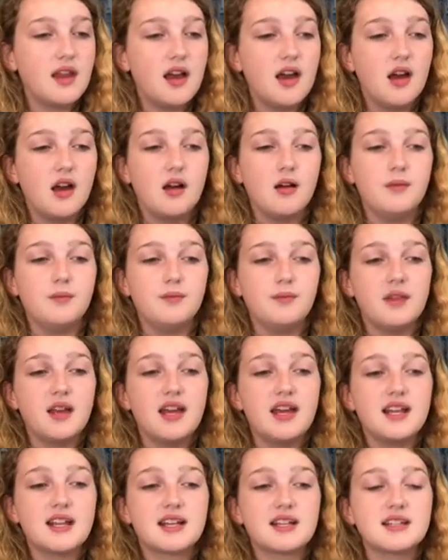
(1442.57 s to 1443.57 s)
um,
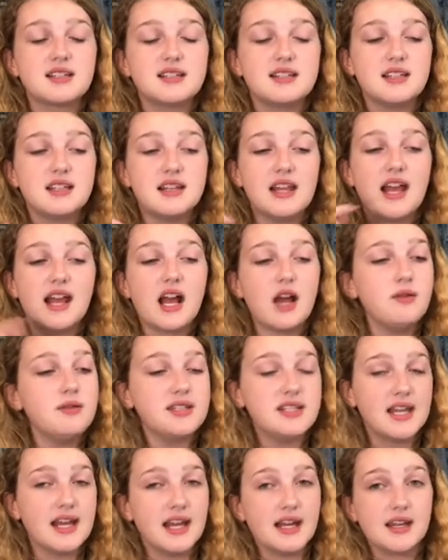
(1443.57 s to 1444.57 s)
it like I was
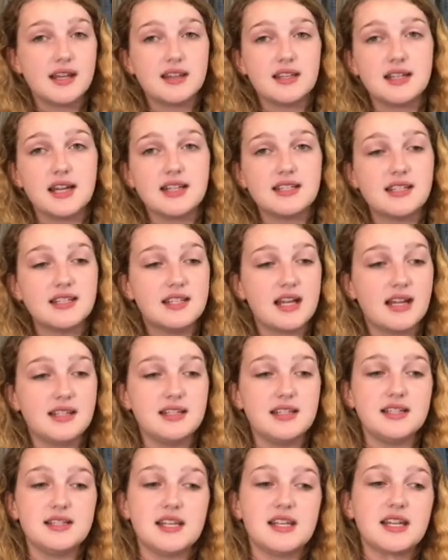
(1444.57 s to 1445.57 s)
saying in the
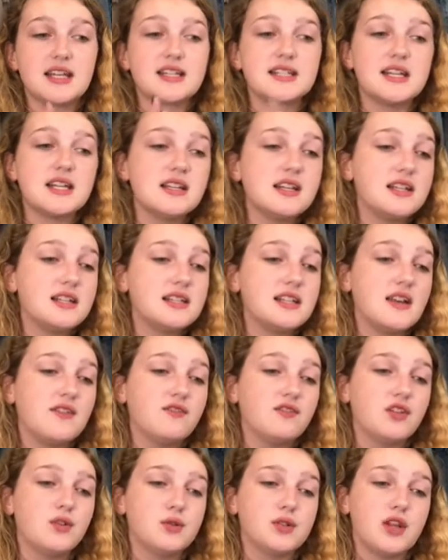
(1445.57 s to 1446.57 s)
1990s it extended its
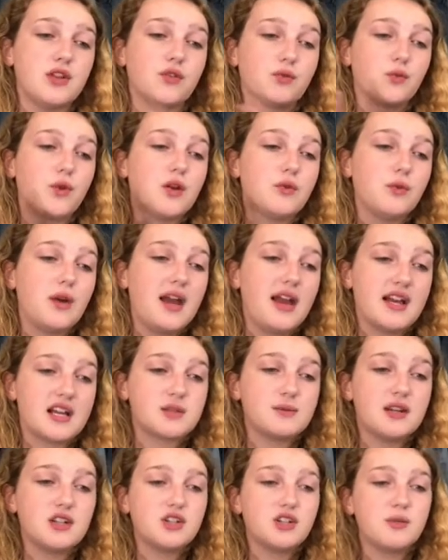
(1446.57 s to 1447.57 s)
influence on the runway
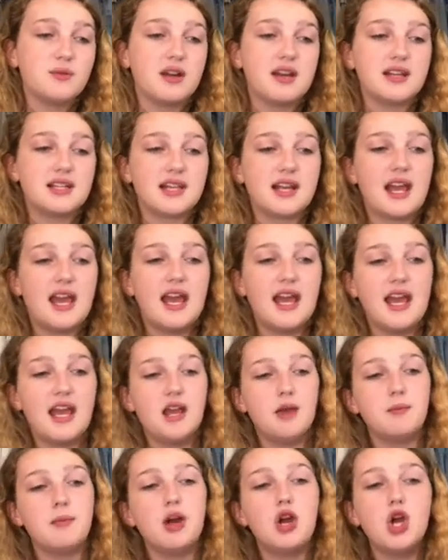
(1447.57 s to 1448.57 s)
especially when it
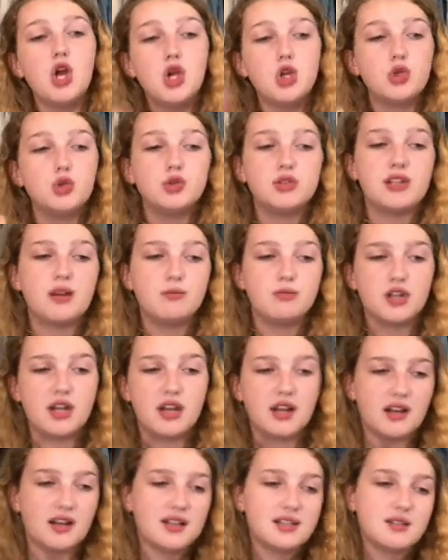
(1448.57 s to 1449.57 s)
came to
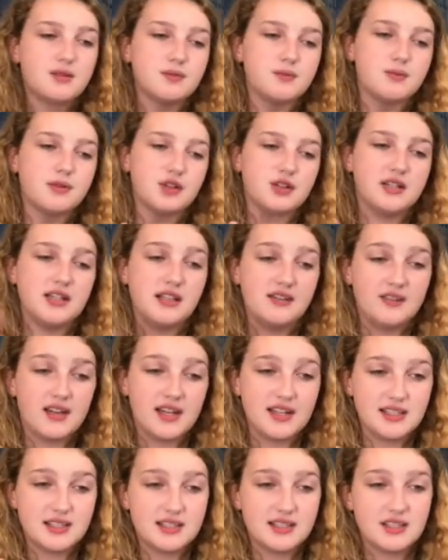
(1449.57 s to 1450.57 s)
subjects perceived
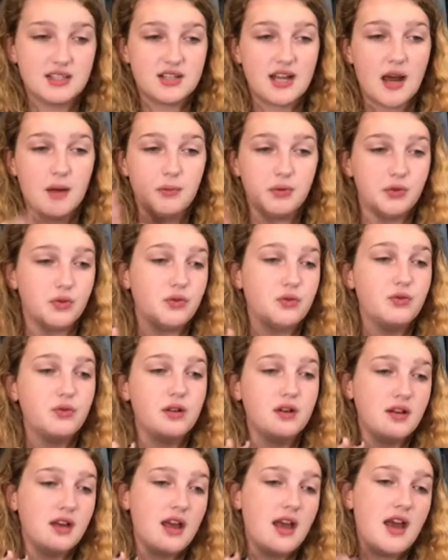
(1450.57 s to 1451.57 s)
as taboo.
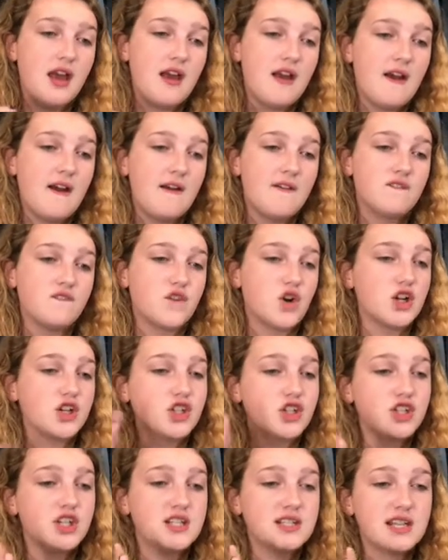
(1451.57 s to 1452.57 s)

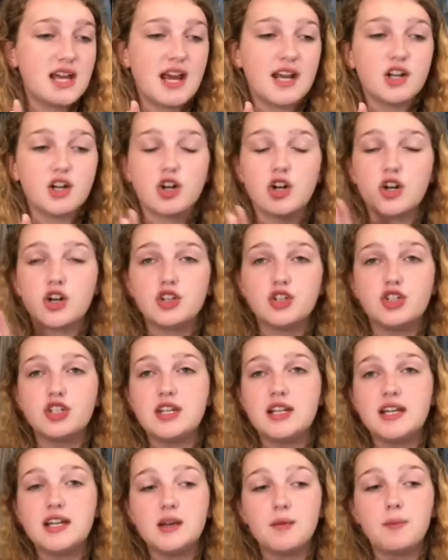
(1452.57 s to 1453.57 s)
French designer
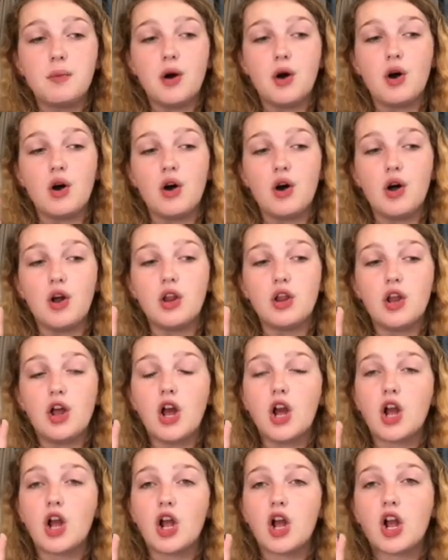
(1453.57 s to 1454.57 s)
Jean-Paul
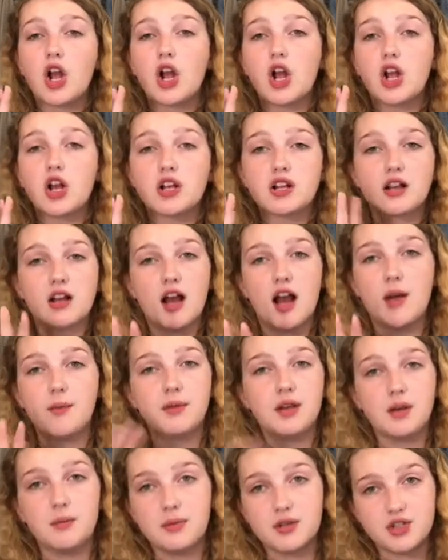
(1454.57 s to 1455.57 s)
I
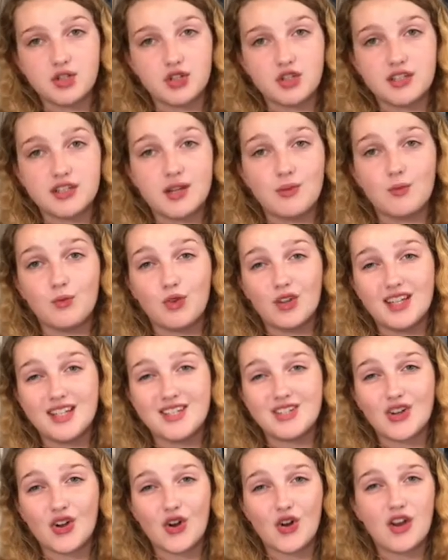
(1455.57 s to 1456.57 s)
mean, a butcher this. I'm really
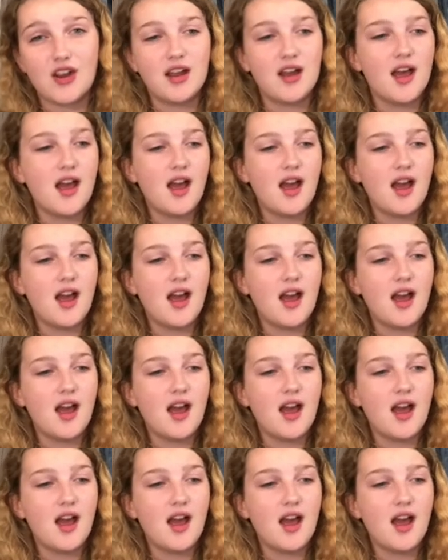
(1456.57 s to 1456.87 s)
sorry.